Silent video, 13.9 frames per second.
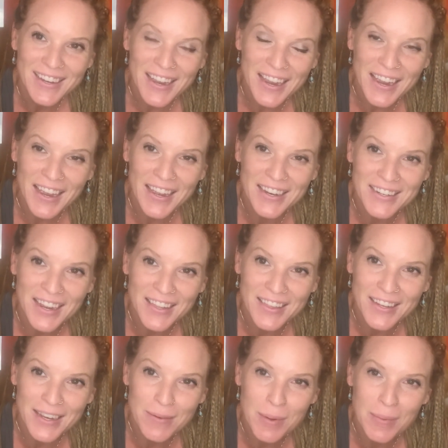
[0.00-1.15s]
and I
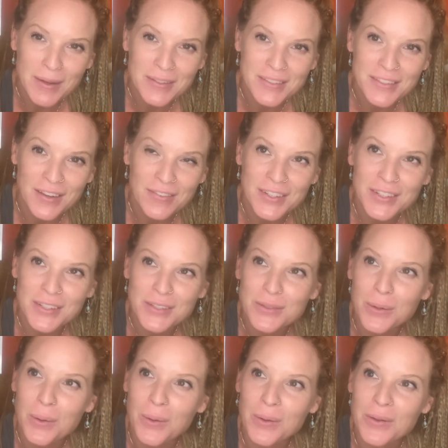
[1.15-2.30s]
think I'm about seven years
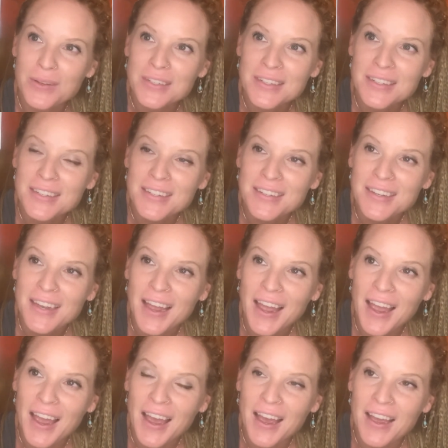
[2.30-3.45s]
old. Uh,
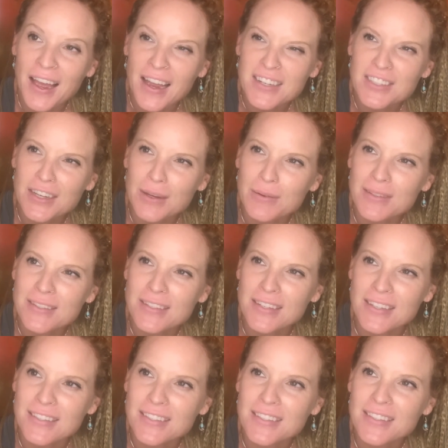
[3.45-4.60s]
actually, I was
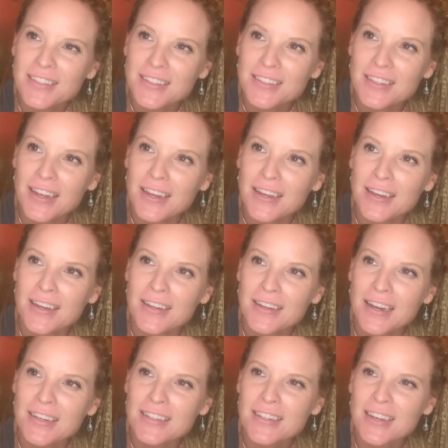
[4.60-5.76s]
six. Looks like uh,
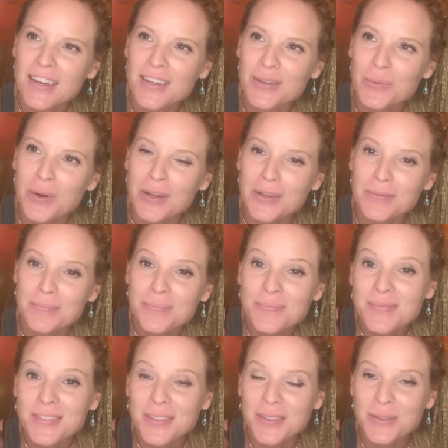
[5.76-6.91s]
1991.
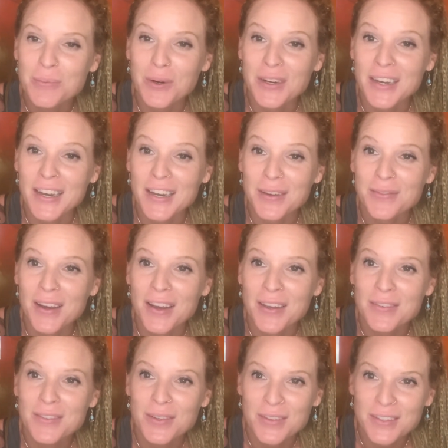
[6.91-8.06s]
So I was born in
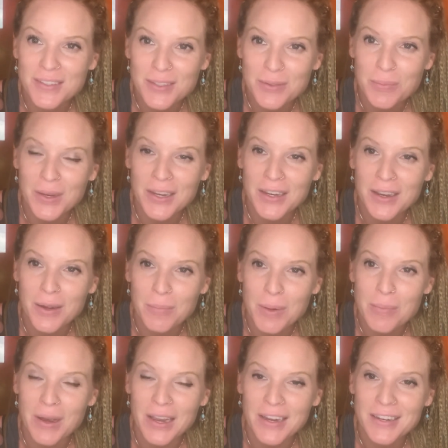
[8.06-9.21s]
85. So this is me on my
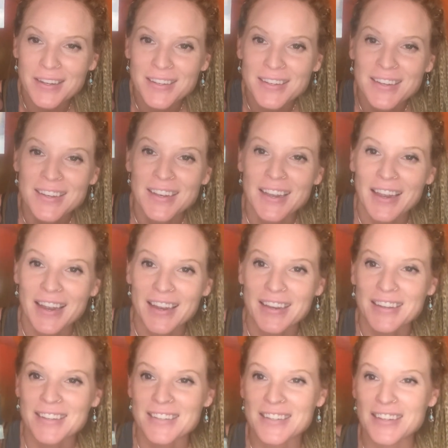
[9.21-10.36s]
bike.
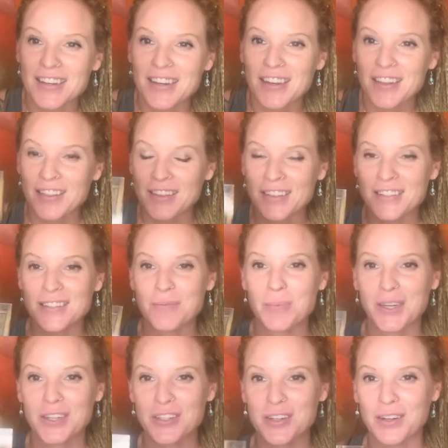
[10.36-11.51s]
And this
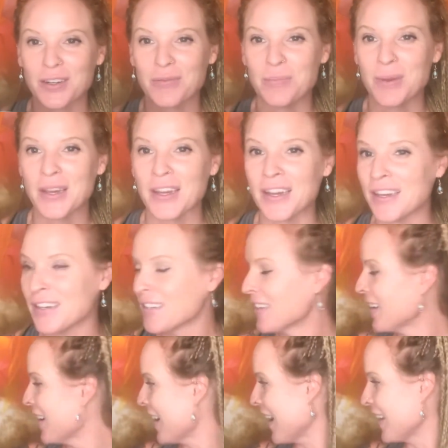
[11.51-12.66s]
picture of me
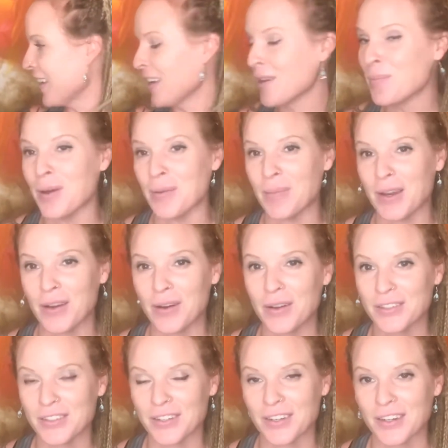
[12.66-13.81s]
I keep on my
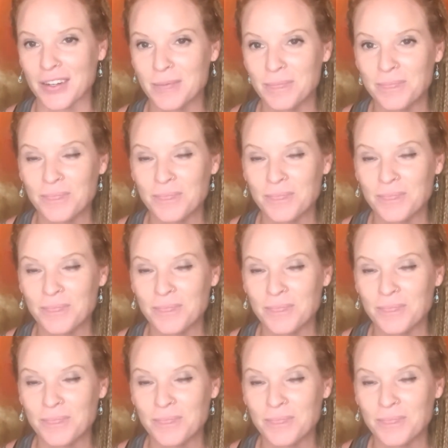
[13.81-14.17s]
altar